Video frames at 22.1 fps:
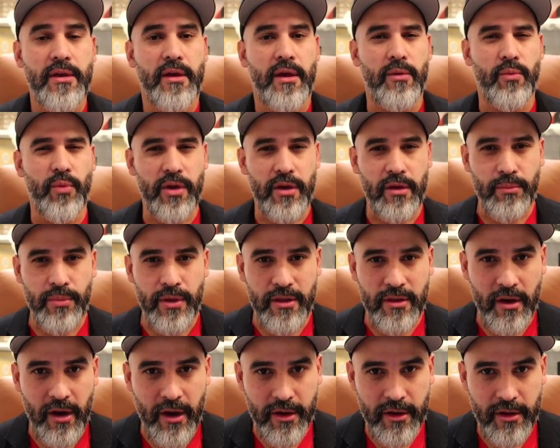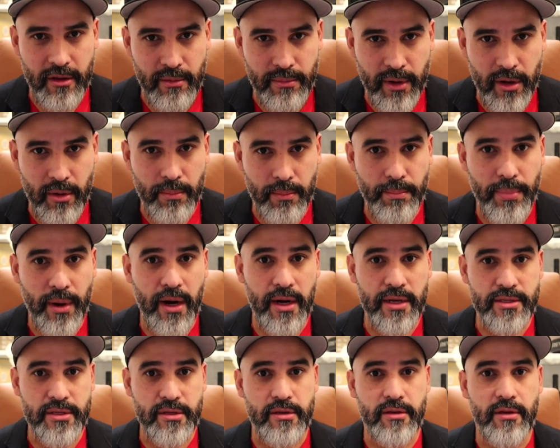and we can be talking about
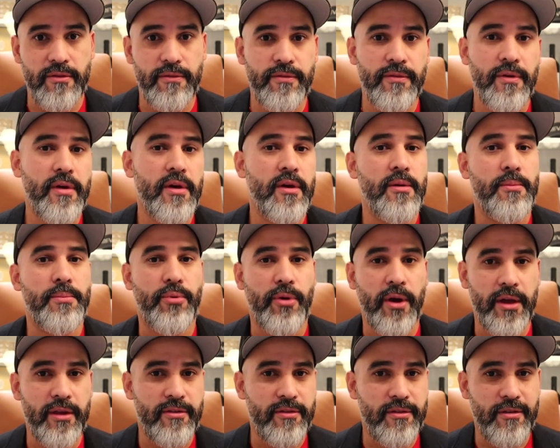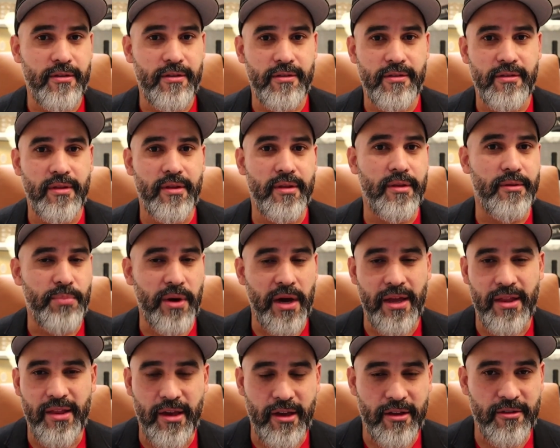positive prices
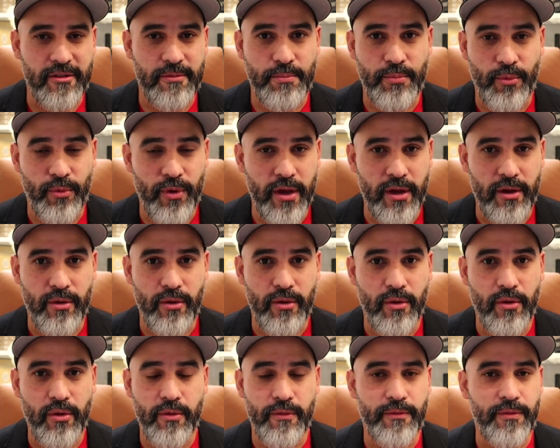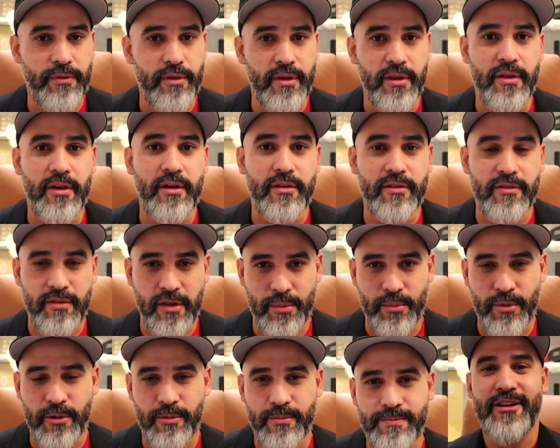by next spring or hopefully next
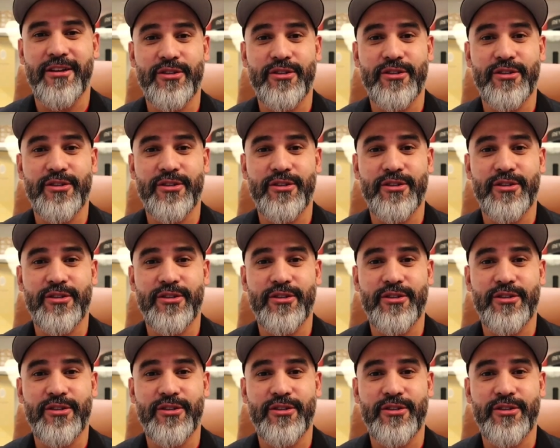summer.